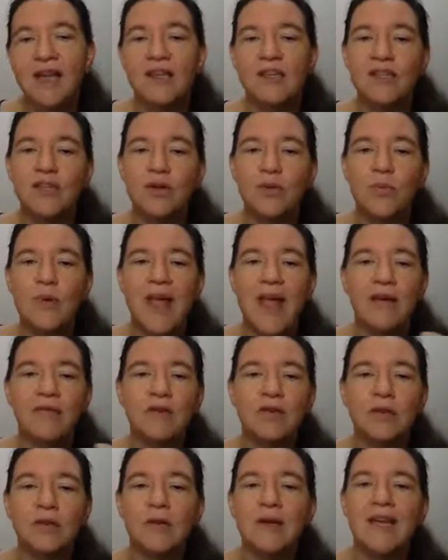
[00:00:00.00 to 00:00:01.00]
So we
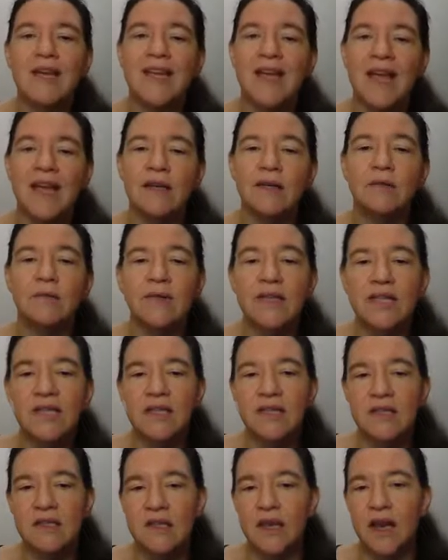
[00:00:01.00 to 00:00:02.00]
have to, again,
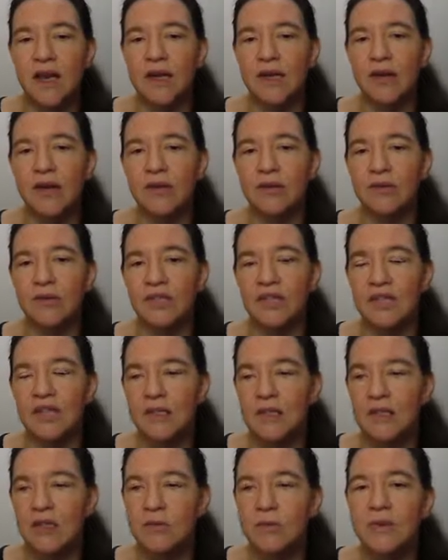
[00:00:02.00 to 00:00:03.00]
redesign all
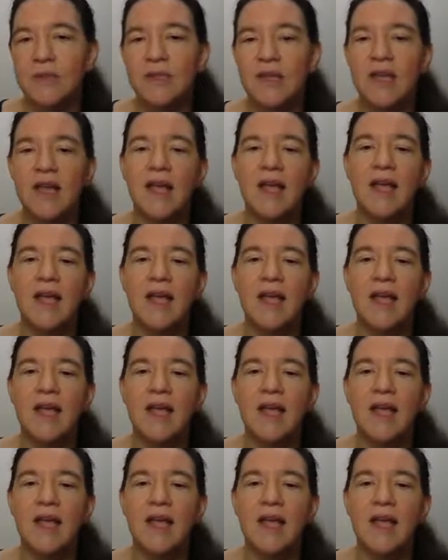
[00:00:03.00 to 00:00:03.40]
systems.